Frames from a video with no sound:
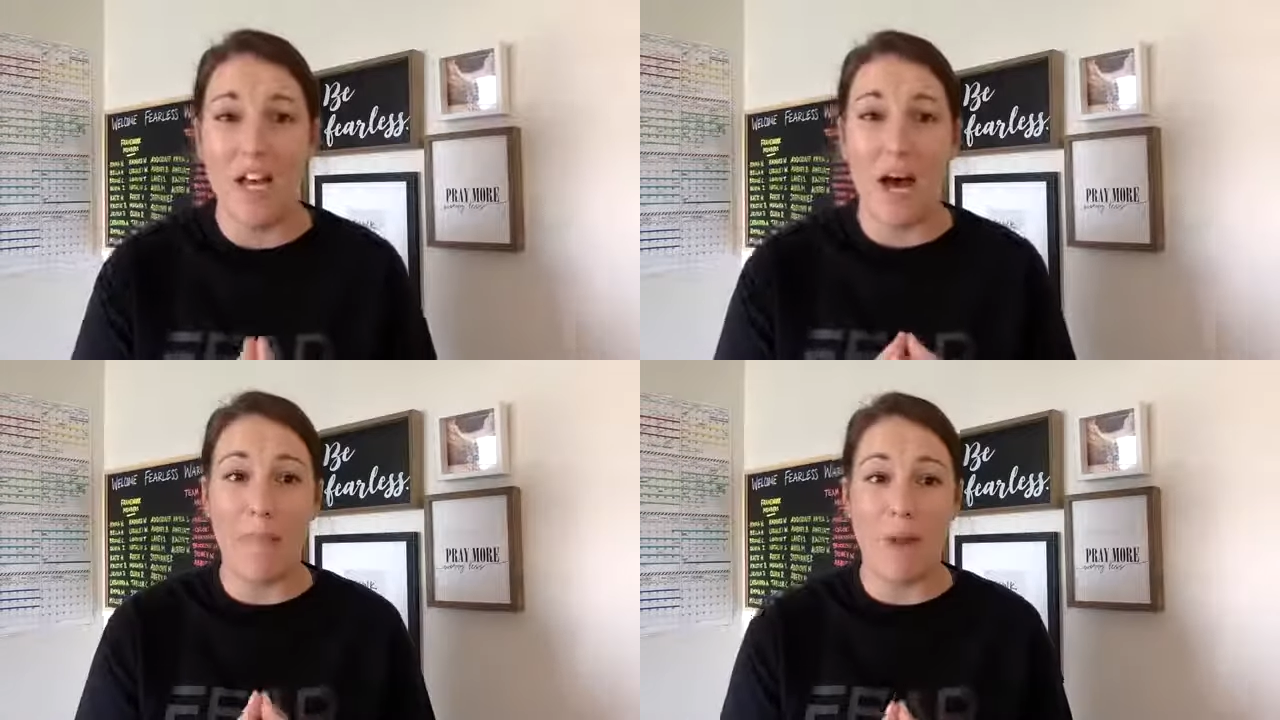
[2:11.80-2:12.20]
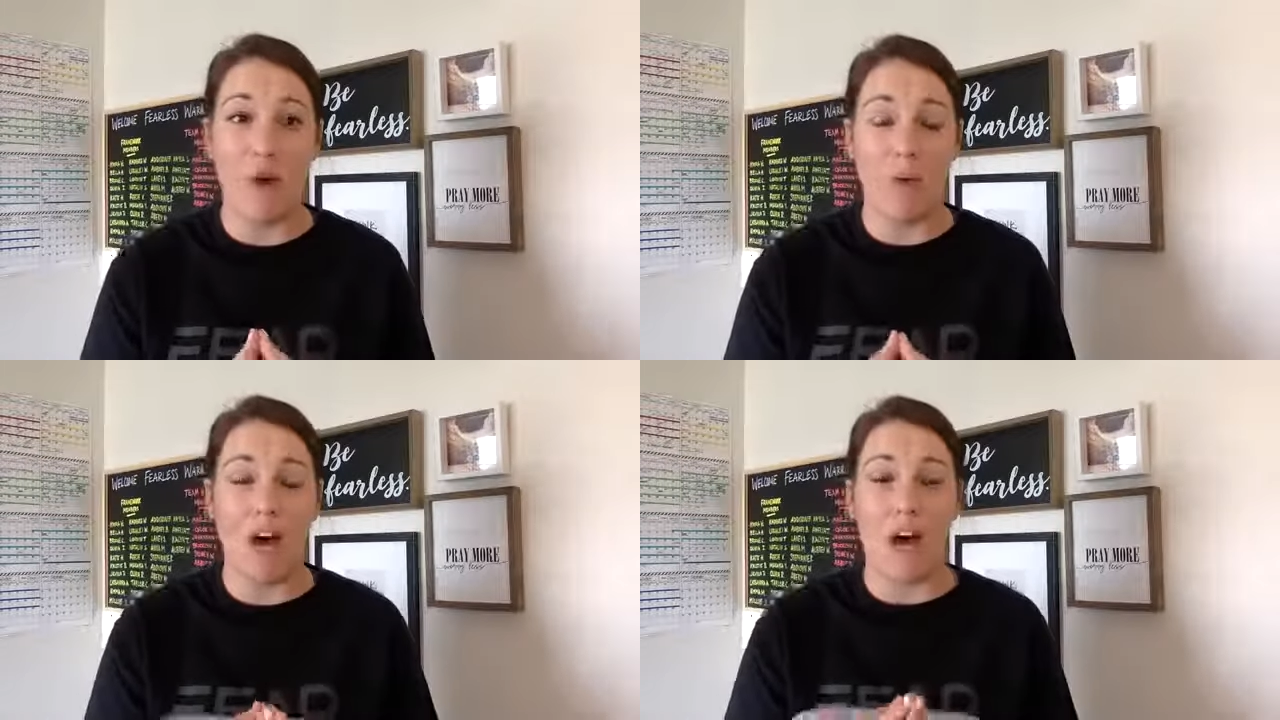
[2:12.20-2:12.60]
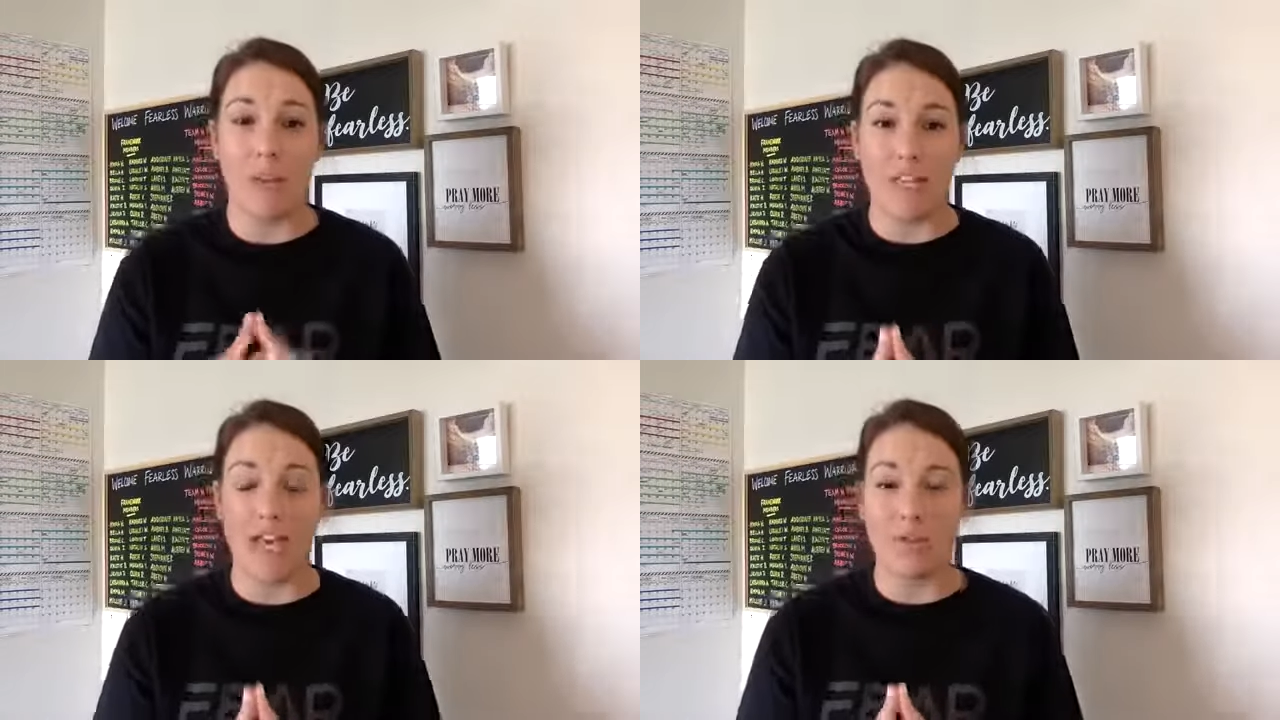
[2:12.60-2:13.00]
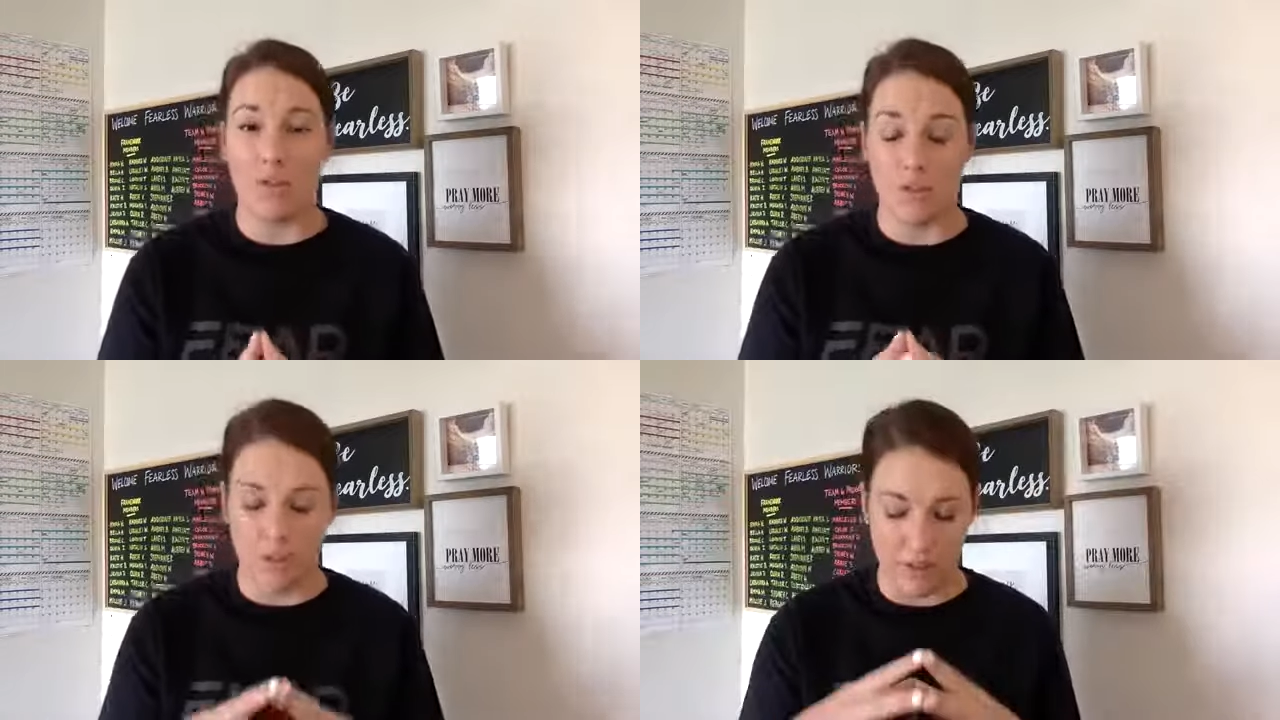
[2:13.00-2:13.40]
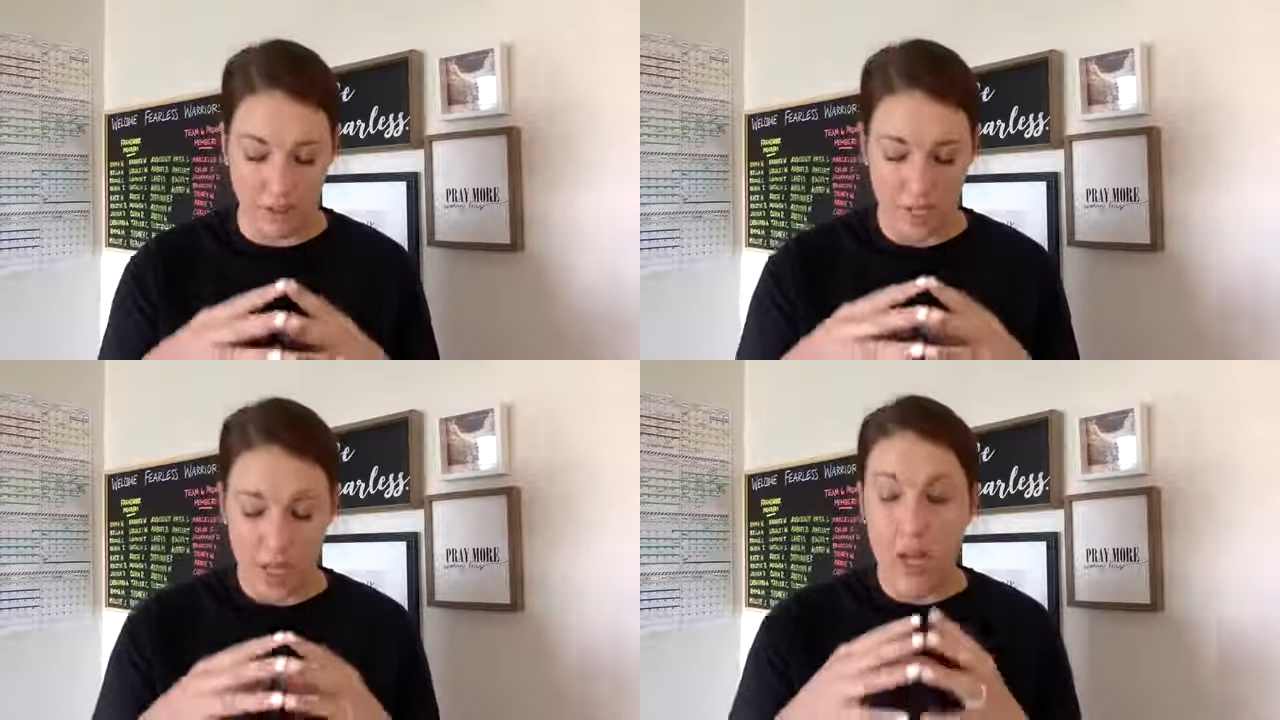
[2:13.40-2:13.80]
up in Omaha with the high school girls,
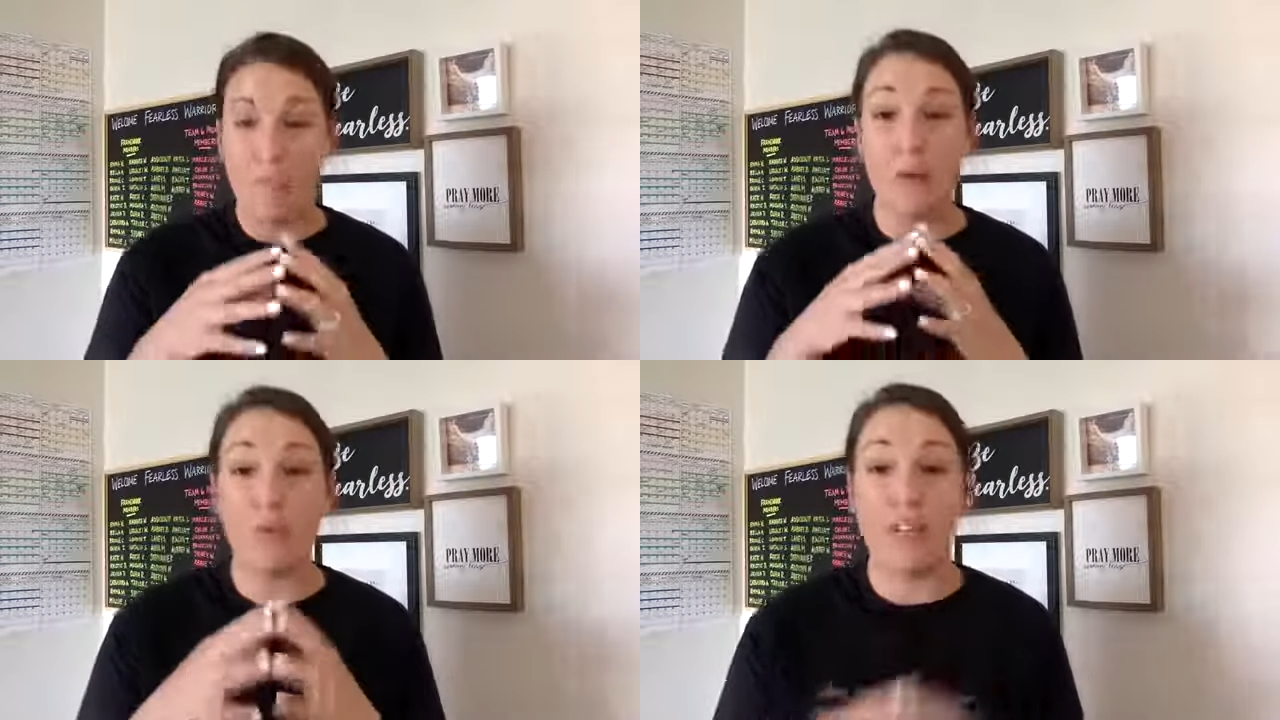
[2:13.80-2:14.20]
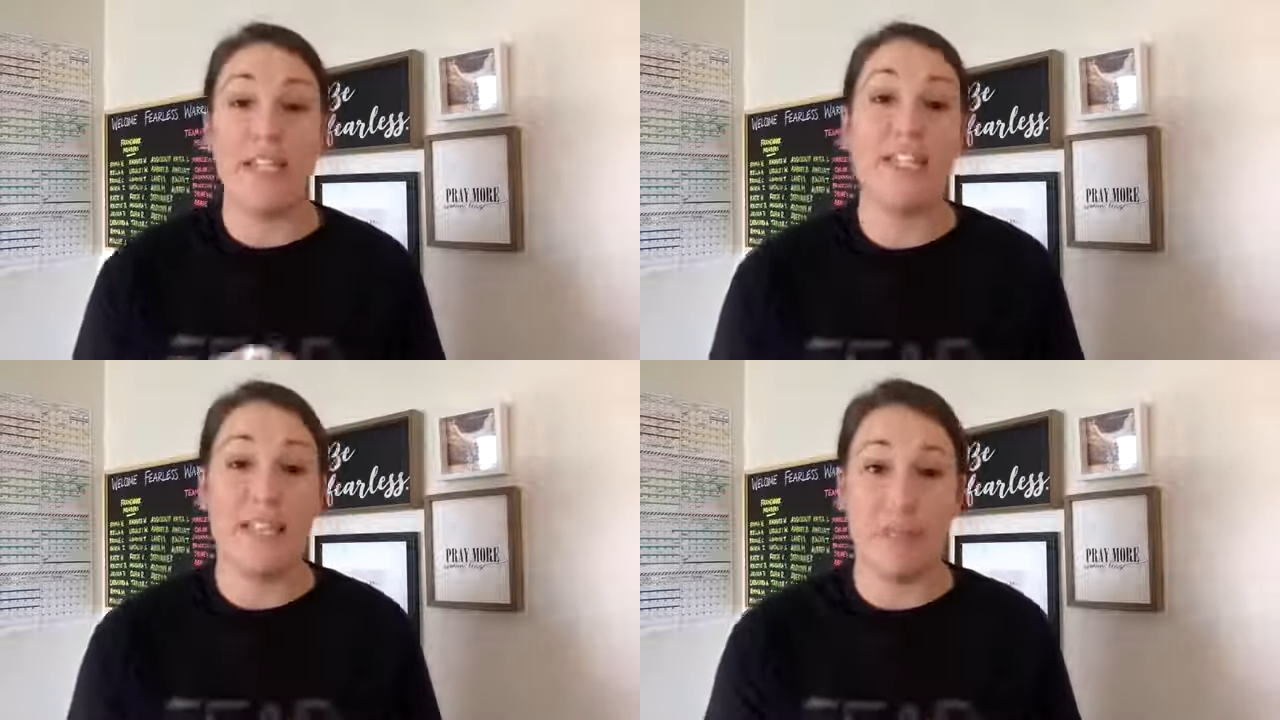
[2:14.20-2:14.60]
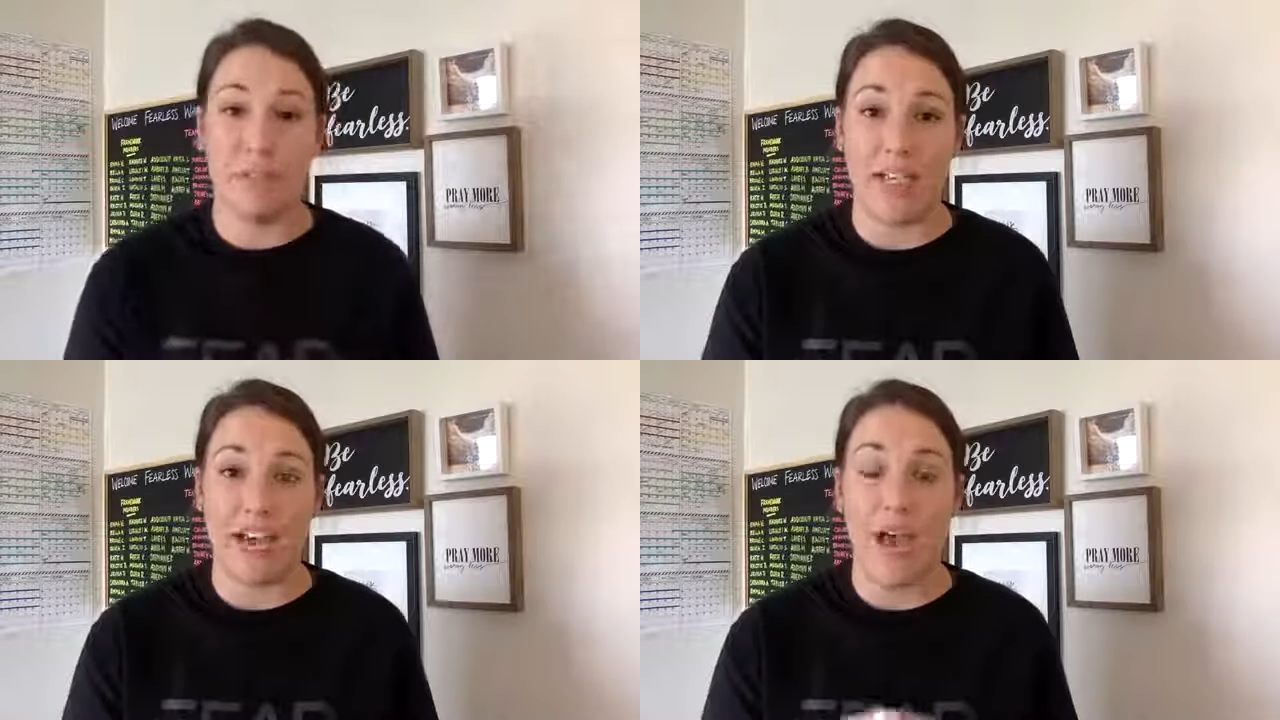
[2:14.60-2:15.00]
but really simply,